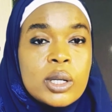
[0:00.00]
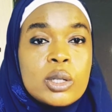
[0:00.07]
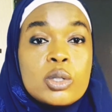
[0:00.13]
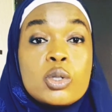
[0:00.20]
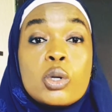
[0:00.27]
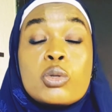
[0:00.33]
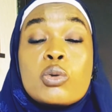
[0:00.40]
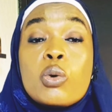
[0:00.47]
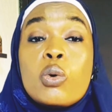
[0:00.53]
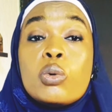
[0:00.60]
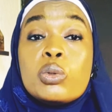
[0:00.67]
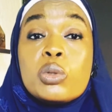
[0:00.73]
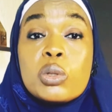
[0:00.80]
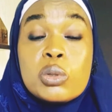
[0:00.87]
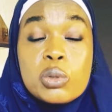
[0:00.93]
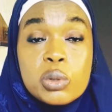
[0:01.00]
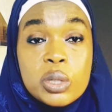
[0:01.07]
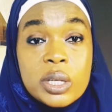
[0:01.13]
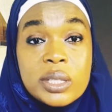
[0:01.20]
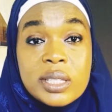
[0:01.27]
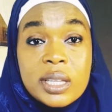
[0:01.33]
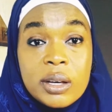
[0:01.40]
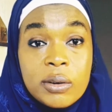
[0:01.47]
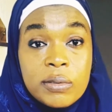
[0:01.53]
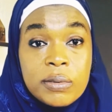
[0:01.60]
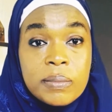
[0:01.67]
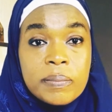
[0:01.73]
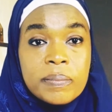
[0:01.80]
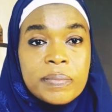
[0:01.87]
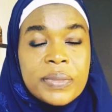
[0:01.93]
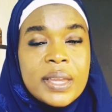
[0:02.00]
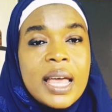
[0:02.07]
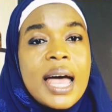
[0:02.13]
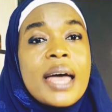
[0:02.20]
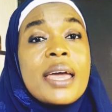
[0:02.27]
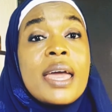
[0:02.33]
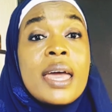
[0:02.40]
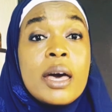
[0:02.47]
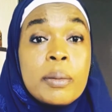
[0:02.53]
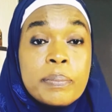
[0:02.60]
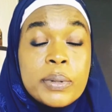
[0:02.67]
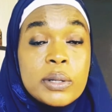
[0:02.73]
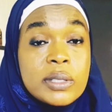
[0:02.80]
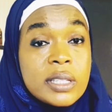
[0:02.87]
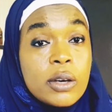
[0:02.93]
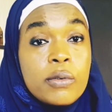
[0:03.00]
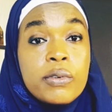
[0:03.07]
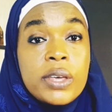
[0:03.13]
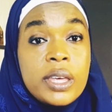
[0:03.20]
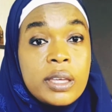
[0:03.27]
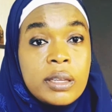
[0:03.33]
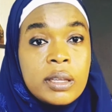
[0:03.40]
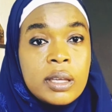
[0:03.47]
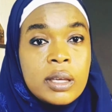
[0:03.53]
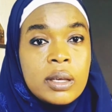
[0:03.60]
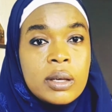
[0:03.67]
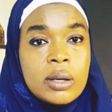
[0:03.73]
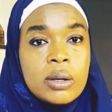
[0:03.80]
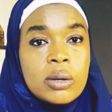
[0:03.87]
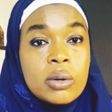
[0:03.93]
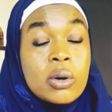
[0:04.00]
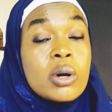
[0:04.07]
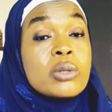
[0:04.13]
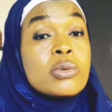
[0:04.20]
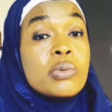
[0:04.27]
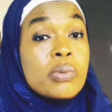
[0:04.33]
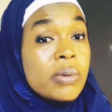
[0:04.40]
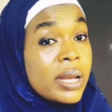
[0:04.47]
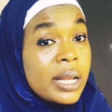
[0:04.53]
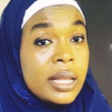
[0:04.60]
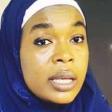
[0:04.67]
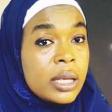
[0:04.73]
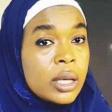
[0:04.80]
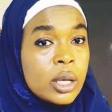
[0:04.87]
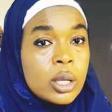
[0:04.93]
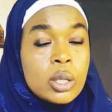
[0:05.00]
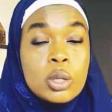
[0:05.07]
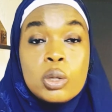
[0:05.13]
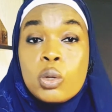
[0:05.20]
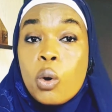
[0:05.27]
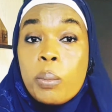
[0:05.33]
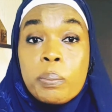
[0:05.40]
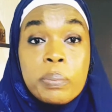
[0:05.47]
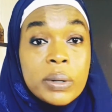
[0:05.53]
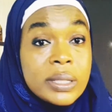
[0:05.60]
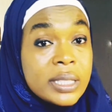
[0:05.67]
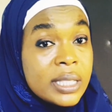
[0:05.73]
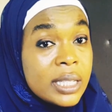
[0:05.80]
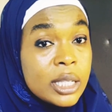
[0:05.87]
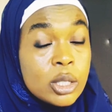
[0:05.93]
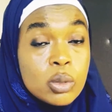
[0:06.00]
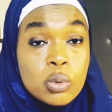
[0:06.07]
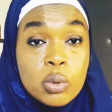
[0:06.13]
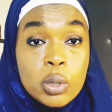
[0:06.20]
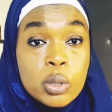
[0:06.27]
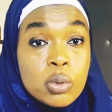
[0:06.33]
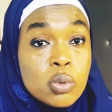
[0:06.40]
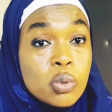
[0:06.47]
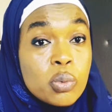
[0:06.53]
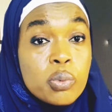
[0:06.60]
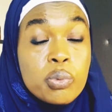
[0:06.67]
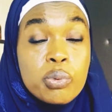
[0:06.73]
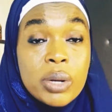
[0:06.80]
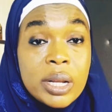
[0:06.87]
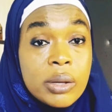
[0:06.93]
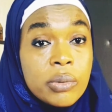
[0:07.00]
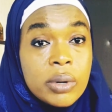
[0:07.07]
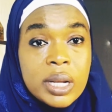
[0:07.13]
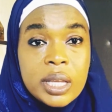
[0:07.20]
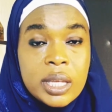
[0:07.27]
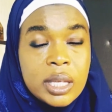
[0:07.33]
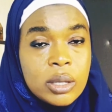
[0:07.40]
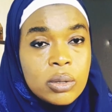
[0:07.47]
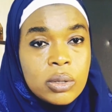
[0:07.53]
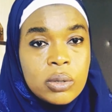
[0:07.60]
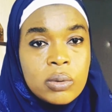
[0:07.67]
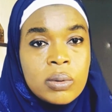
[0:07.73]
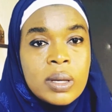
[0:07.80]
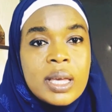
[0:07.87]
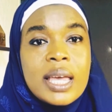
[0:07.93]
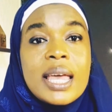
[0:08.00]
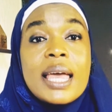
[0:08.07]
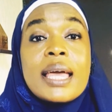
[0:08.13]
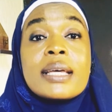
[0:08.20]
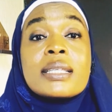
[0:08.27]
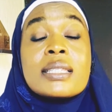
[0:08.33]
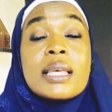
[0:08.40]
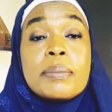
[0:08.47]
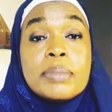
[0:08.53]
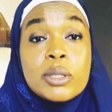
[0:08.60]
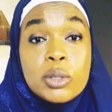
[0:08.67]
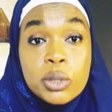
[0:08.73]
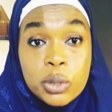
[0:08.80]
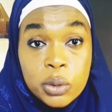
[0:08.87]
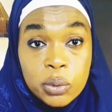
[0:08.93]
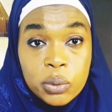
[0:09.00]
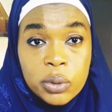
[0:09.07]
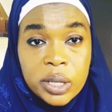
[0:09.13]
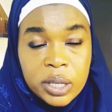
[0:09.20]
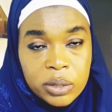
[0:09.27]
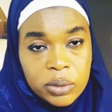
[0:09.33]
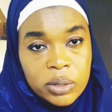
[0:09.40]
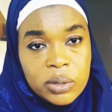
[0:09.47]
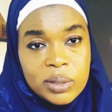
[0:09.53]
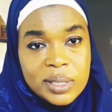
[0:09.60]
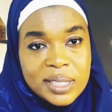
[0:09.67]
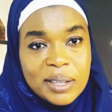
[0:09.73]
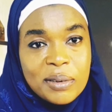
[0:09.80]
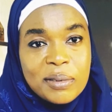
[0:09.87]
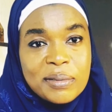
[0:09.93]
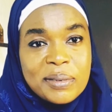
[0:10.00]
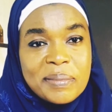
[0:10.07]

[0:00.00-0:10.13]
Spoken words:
Just hold on to yourself and help yourself heal, because really nobody is going to really heal you except you heal yourself.